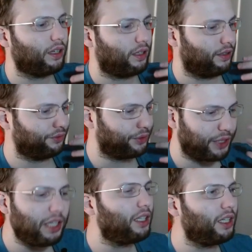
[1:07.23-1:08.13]

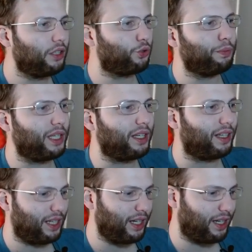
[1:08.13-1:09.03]
ready to be
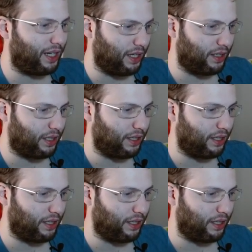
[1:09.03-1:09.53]
inked,